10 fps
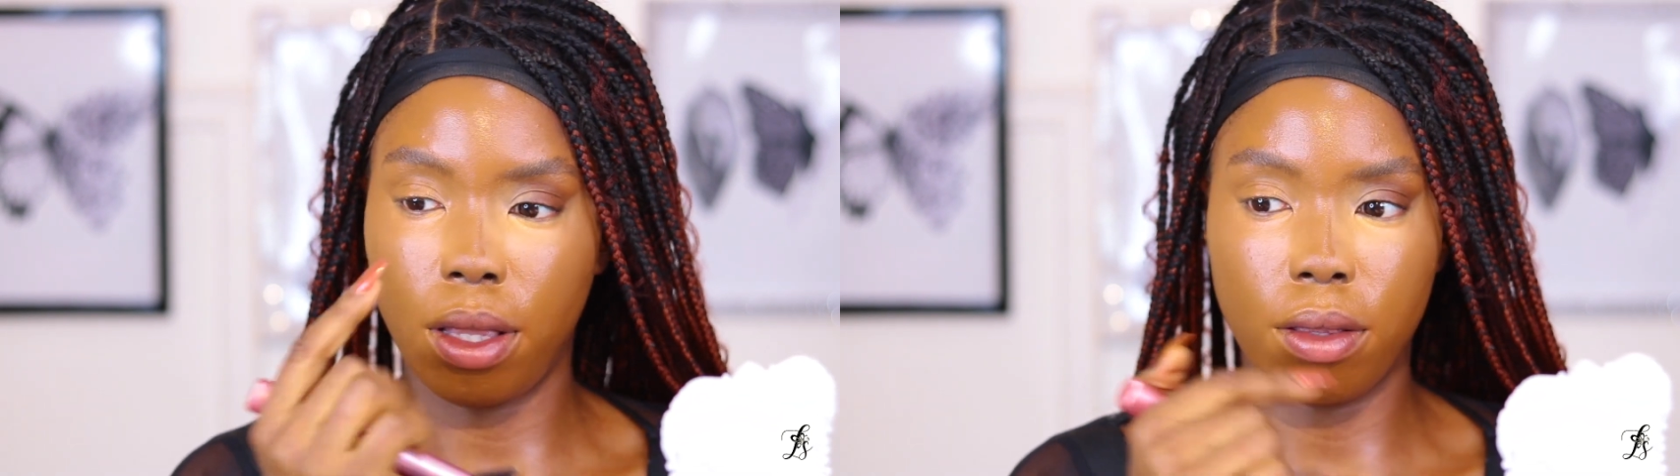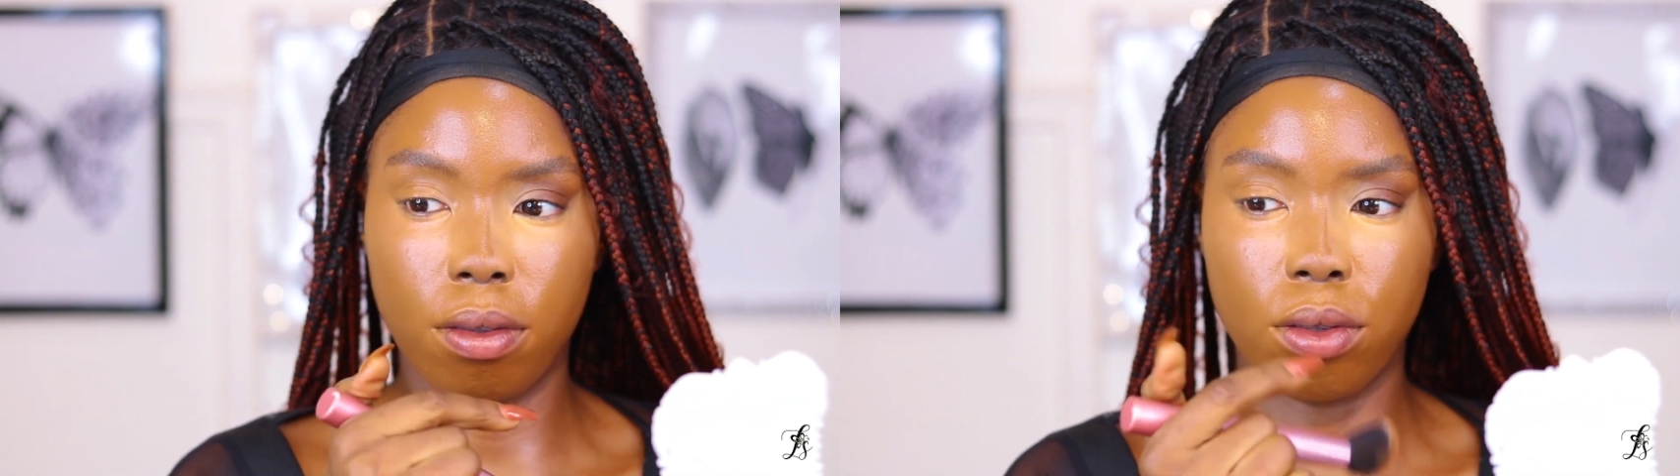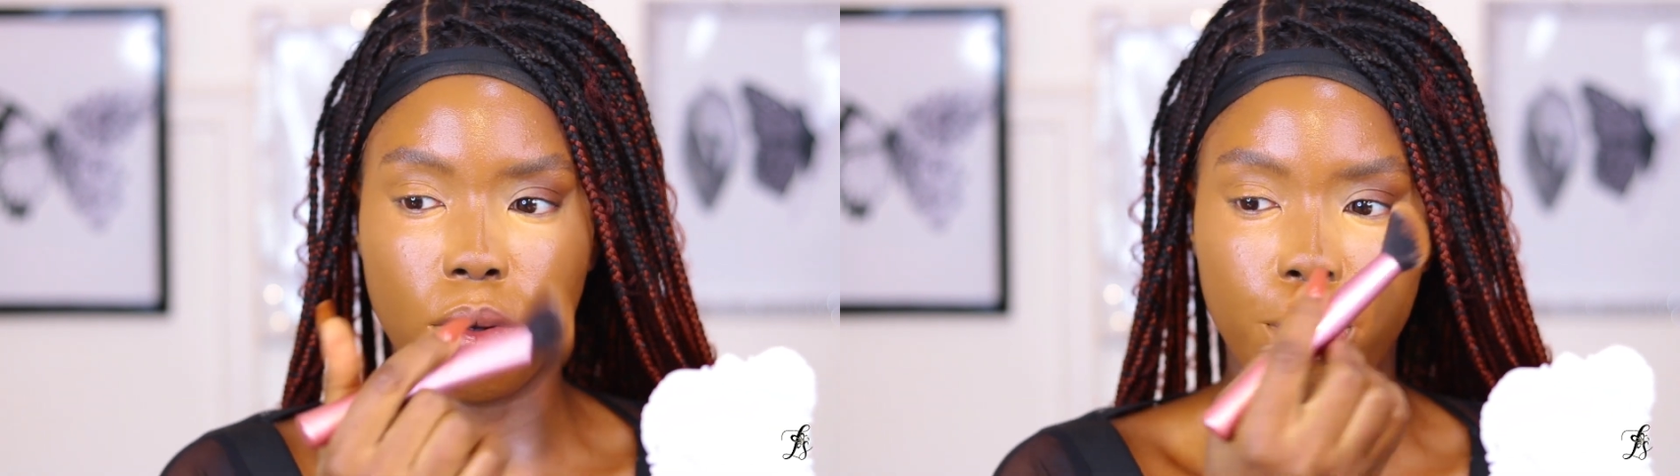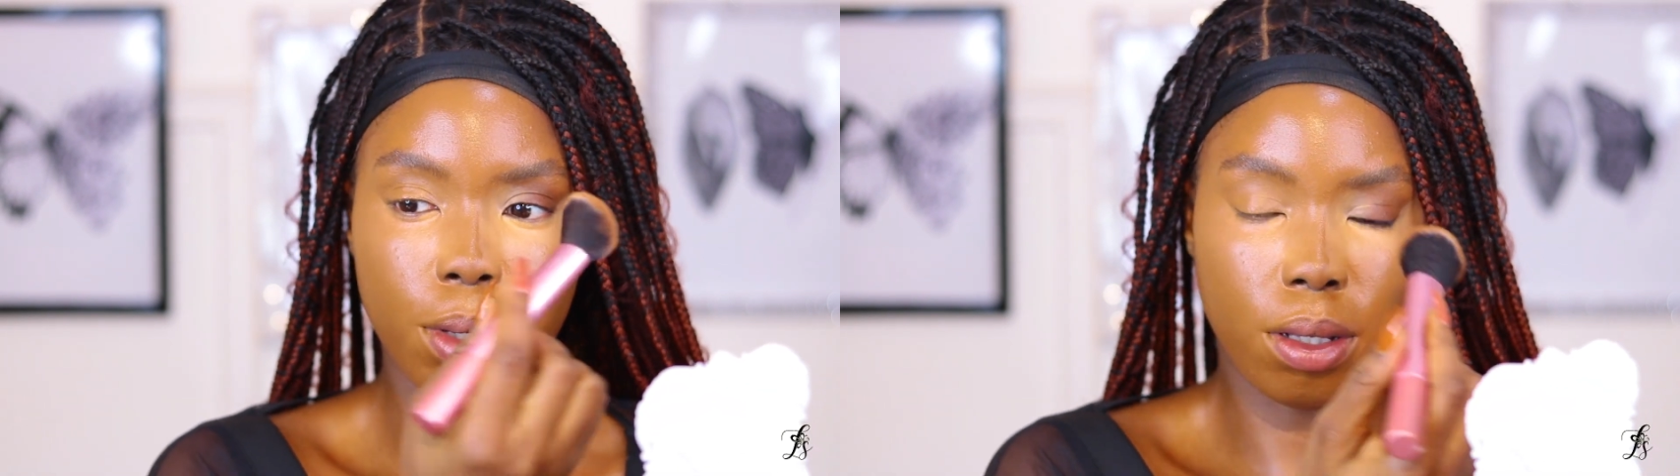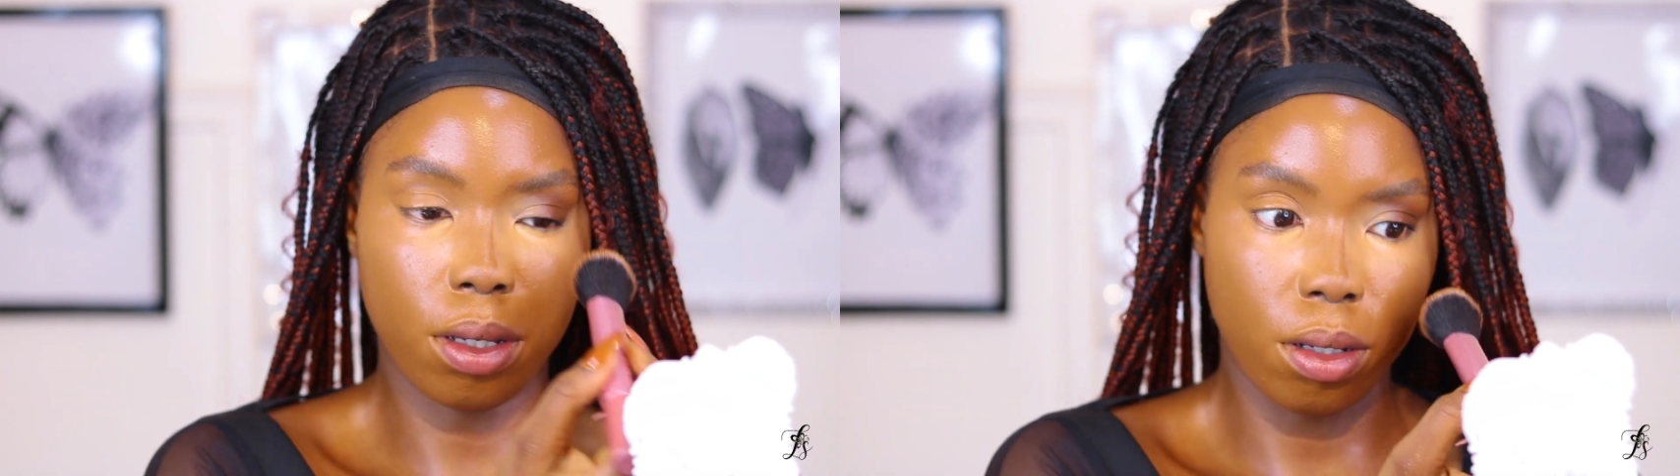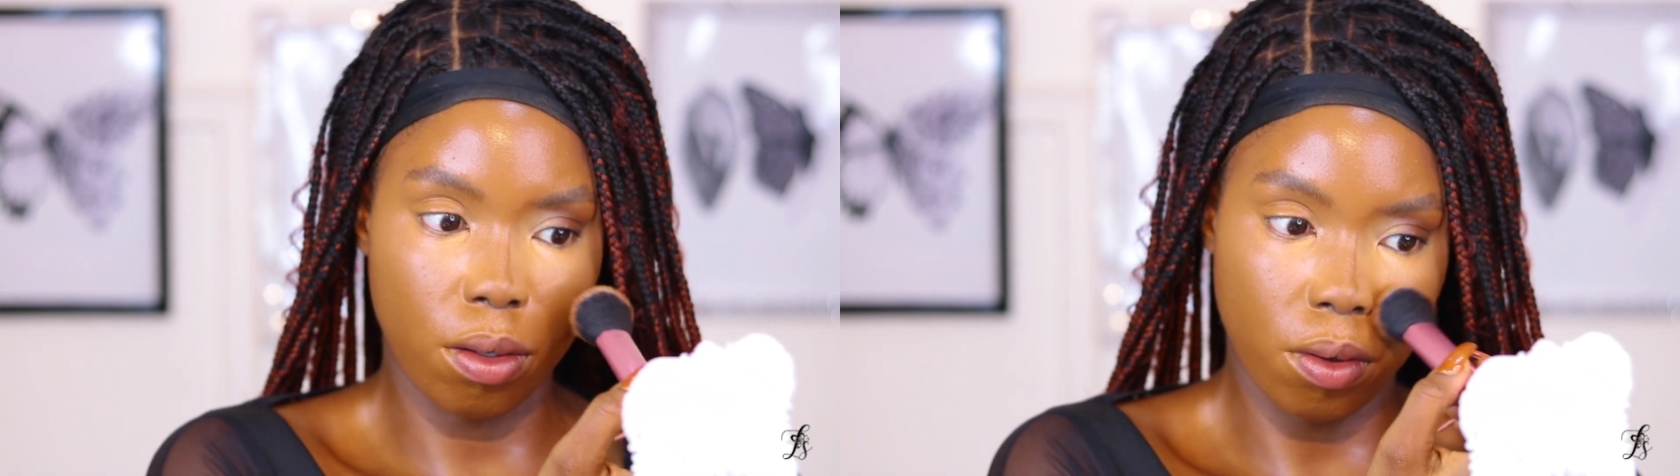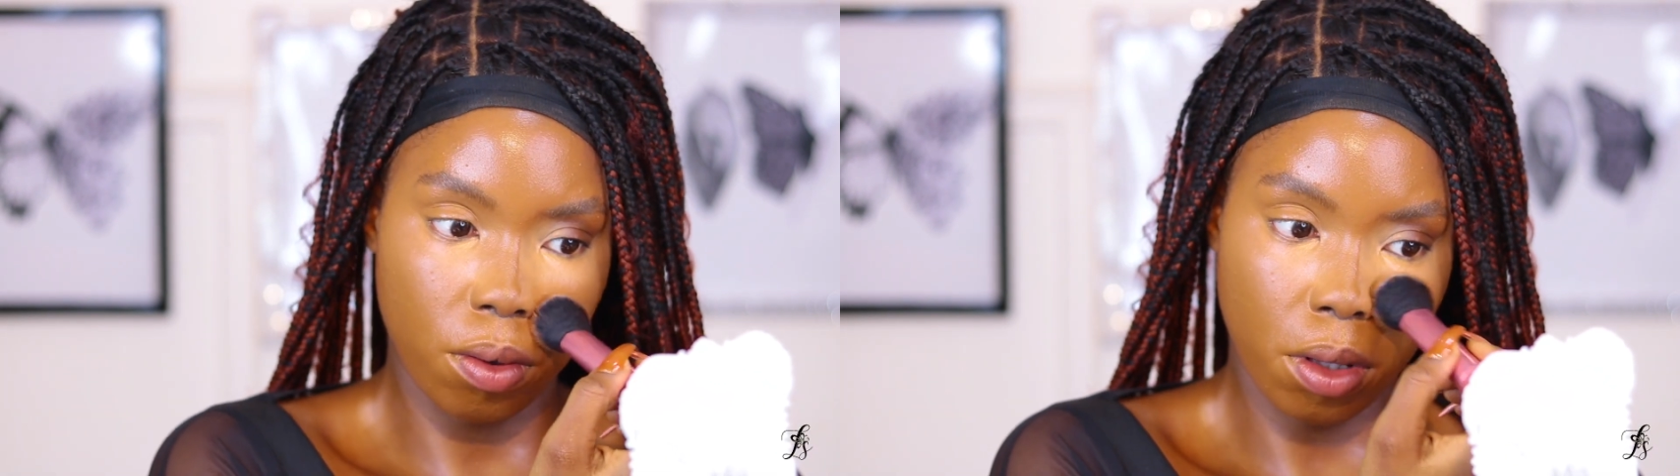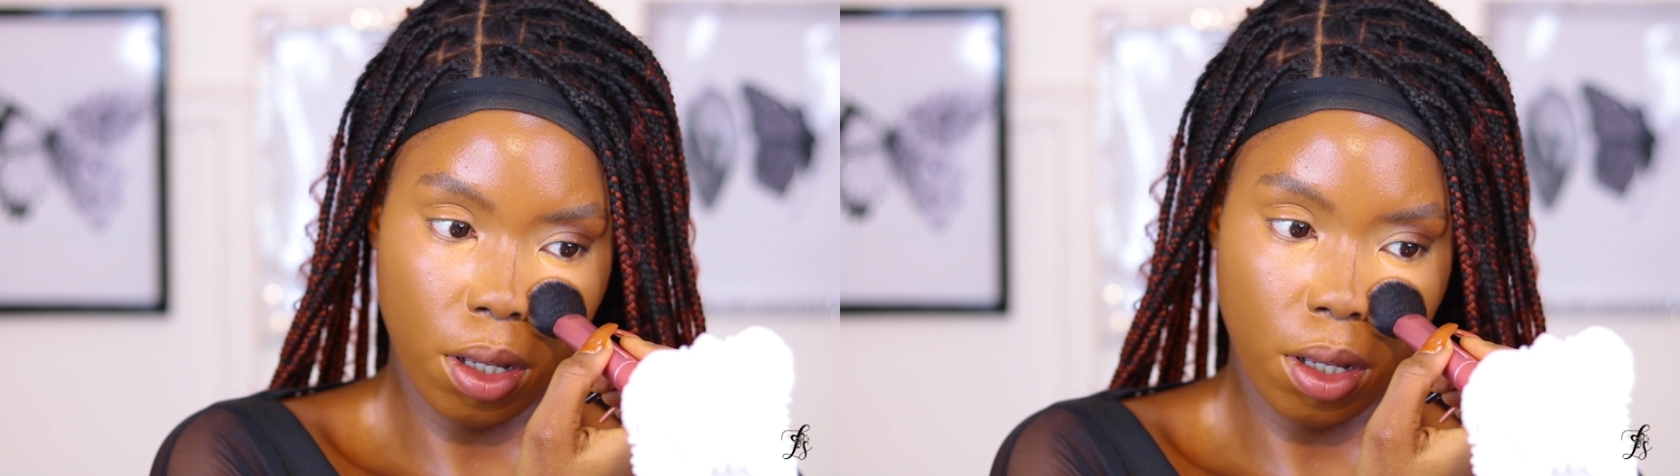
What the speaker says: it's not blended, so